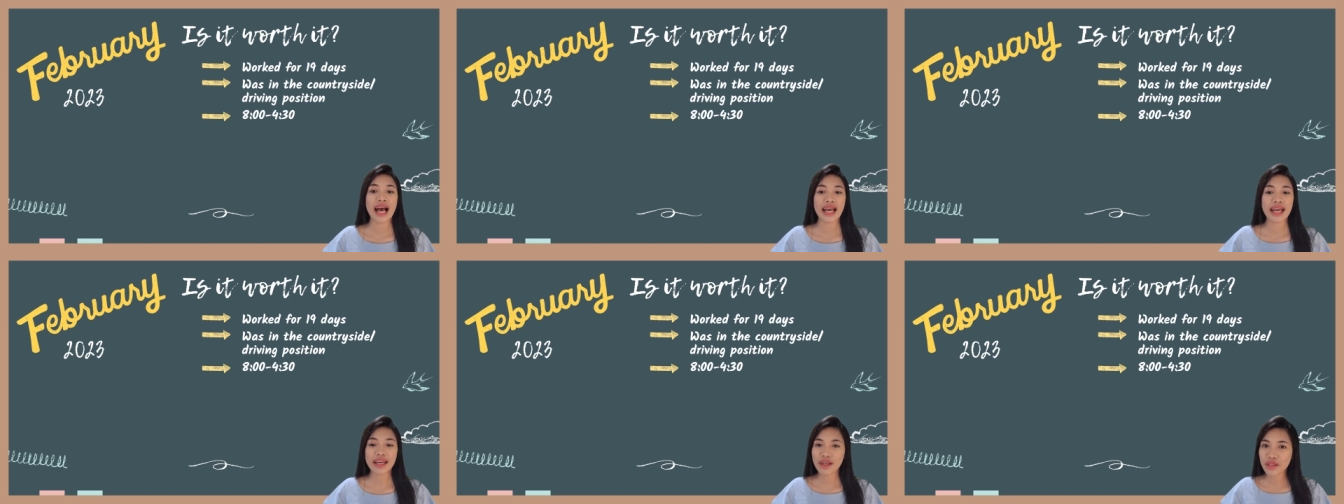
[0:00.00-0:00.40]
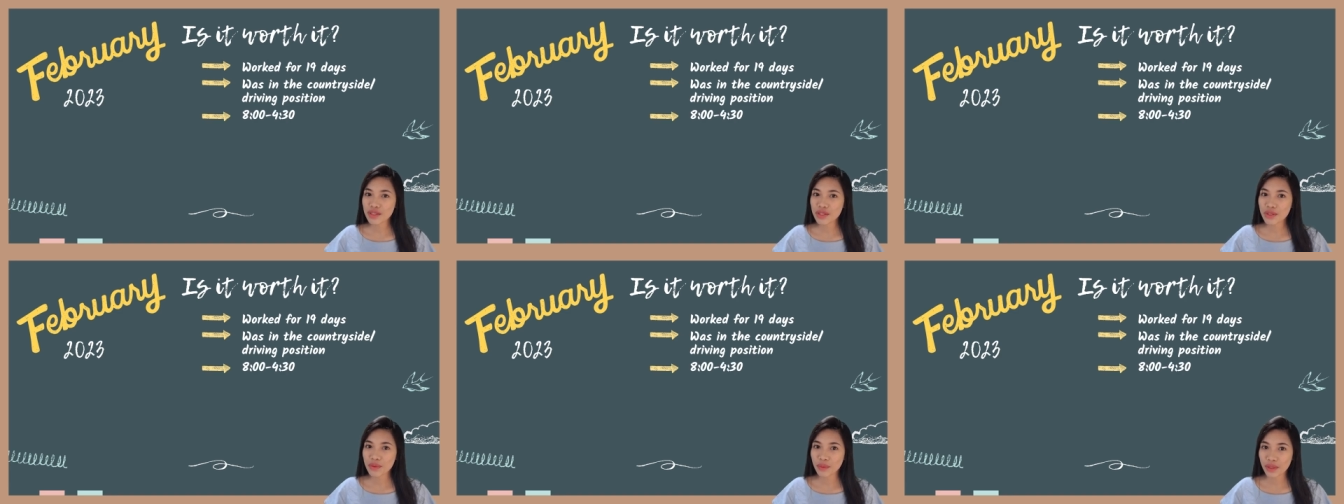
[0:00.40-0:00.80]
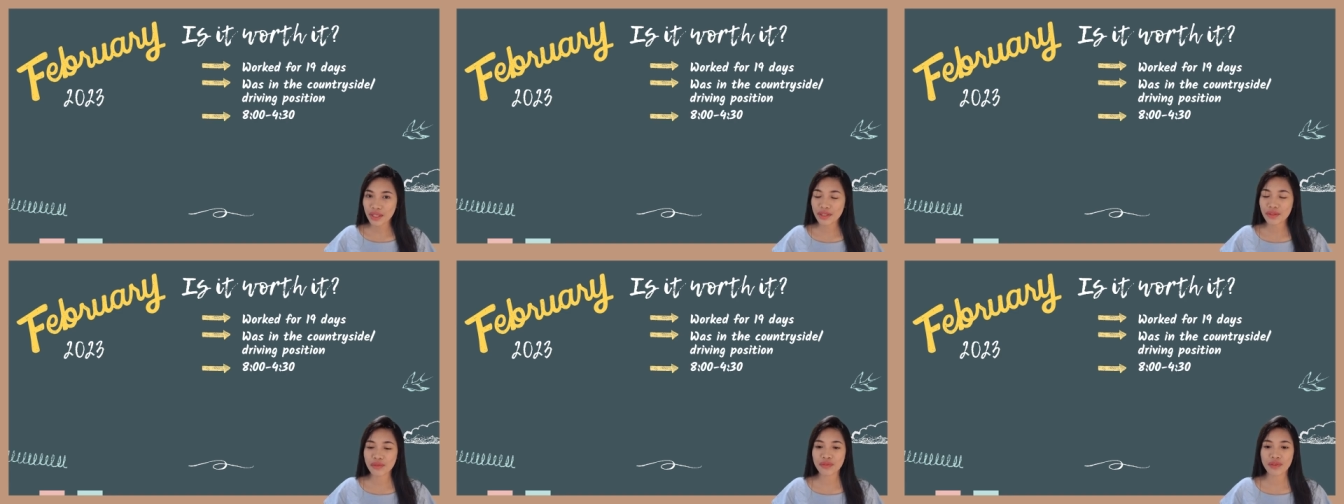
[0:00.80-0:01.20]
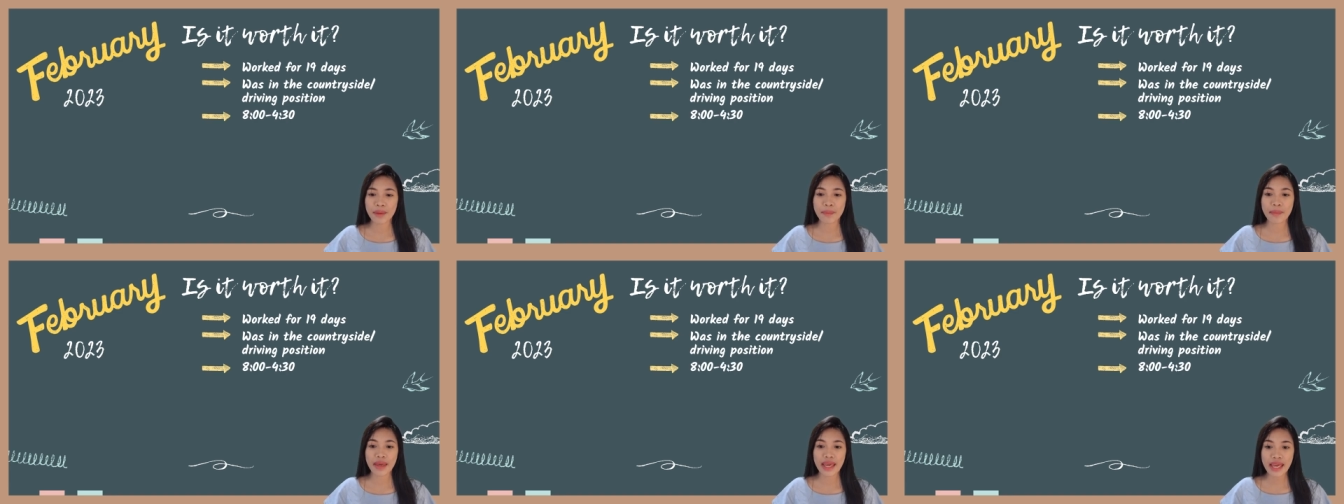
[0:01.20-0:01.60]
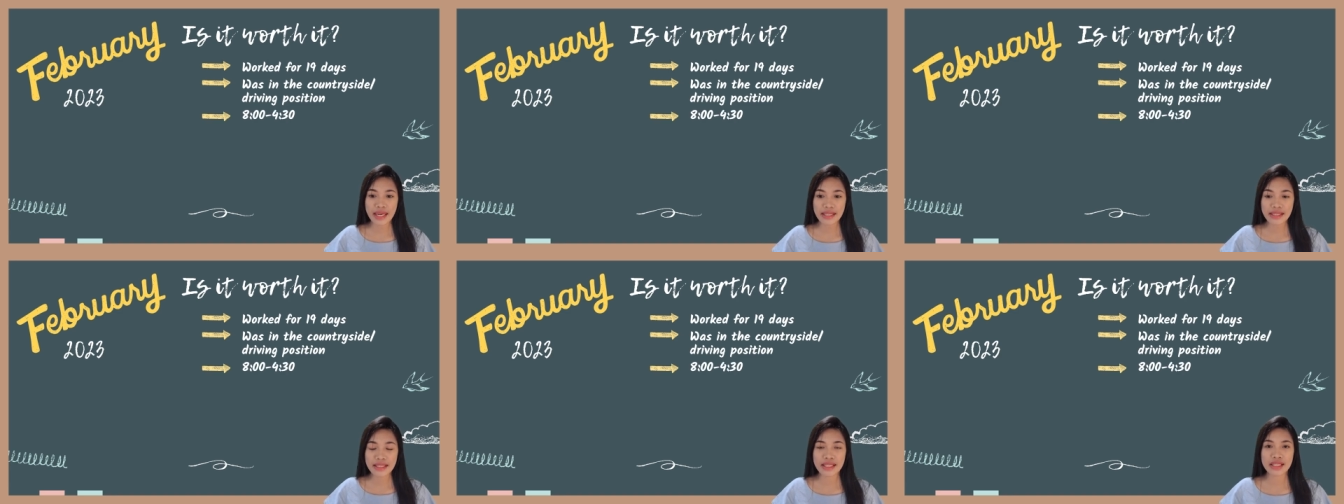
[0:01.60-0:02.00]
I also worked from
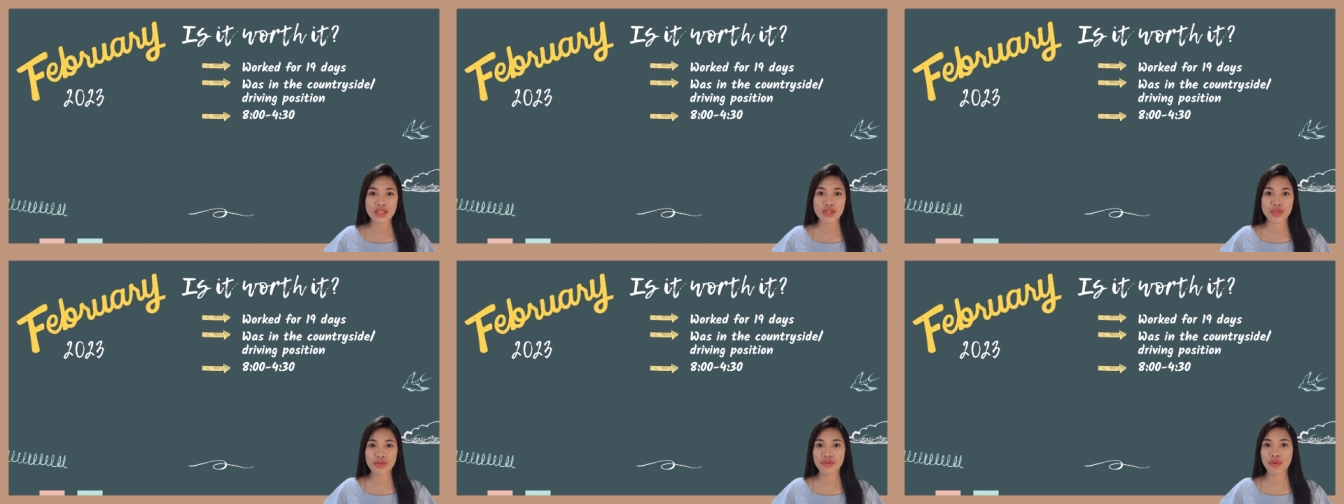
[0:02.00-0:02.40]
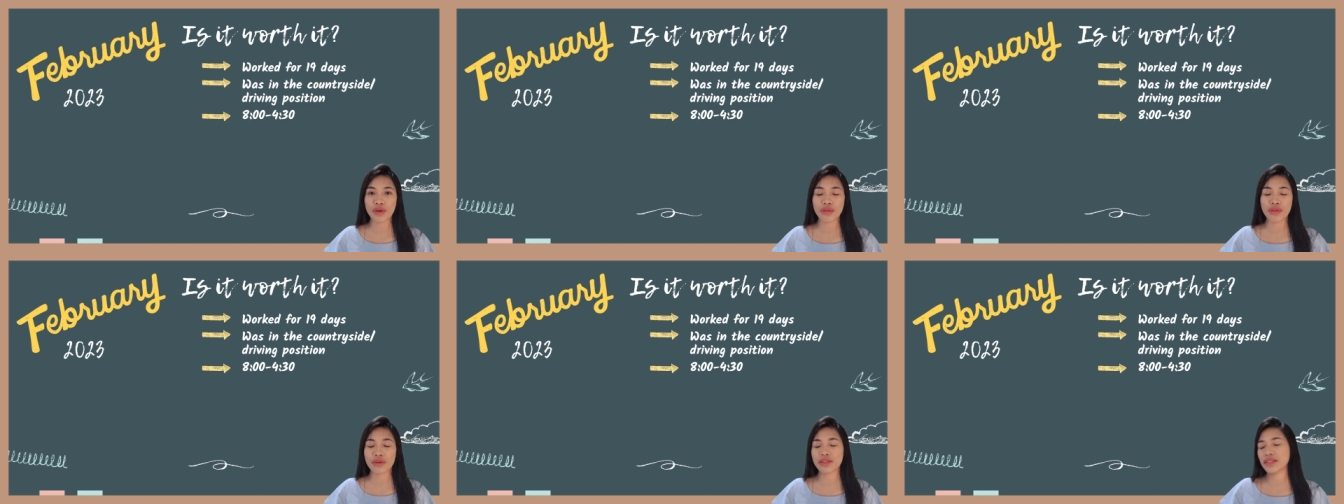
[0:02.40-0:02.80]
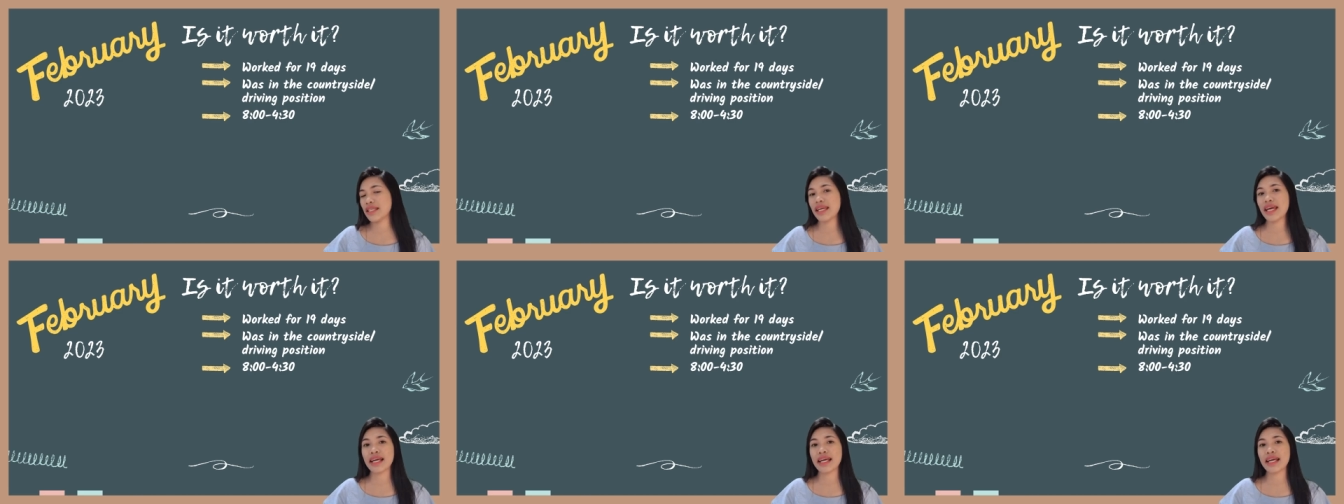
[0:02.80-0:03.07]
eight to four thirty.